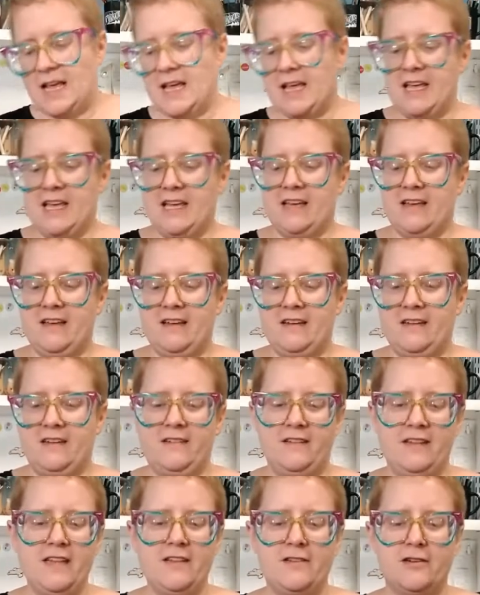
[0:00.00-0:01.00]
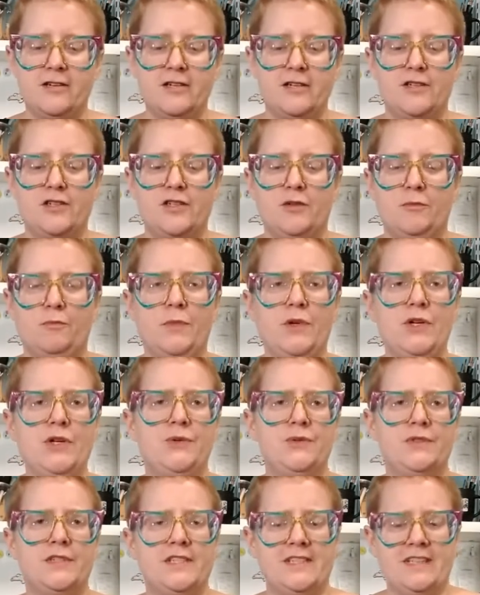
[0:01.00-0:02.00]
And these are just some
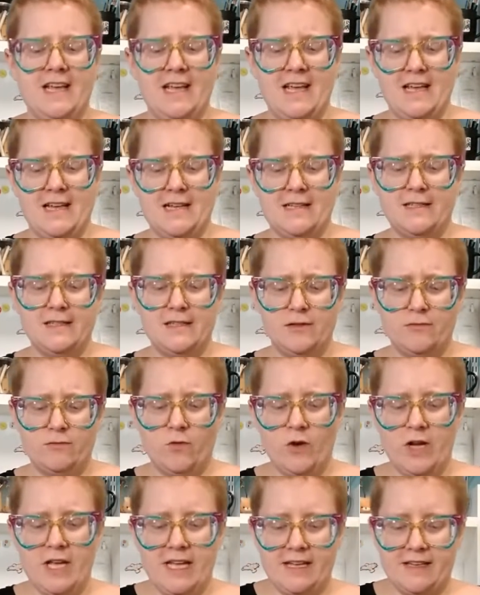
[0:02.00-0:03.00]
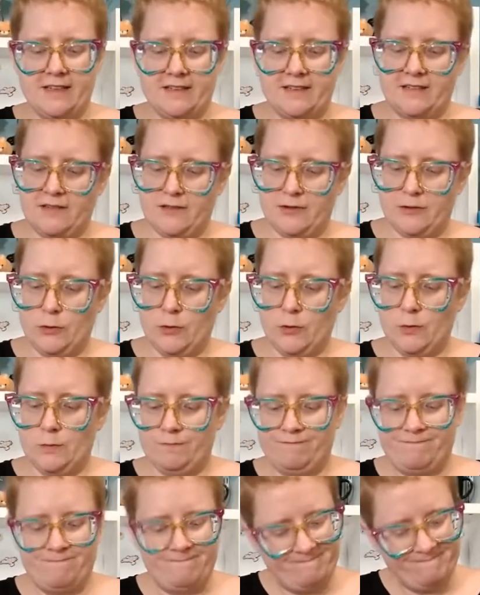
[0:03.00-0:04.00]
boots and some wigs. So
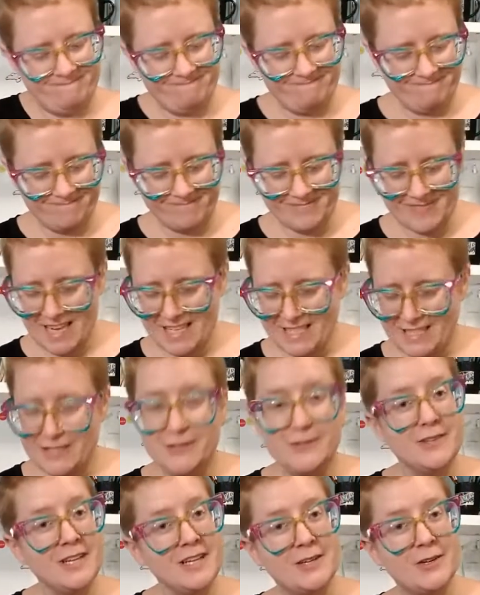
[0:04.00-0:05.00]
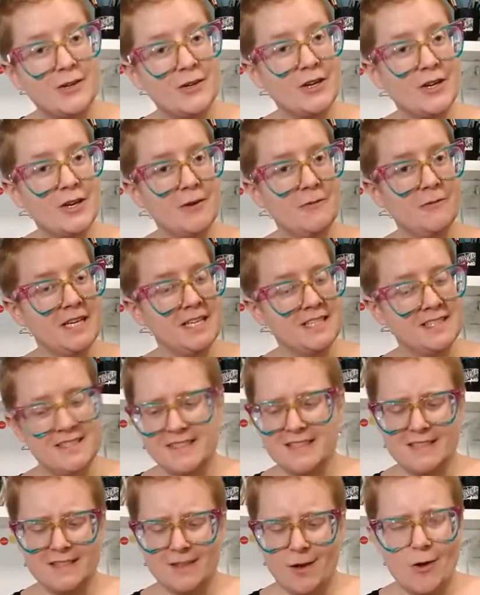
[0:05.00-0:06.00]
I do like ordering wigs.
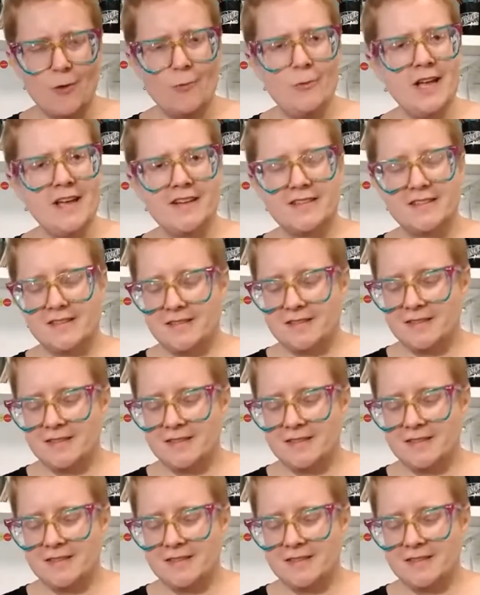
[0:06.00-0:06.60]
This is all wigs.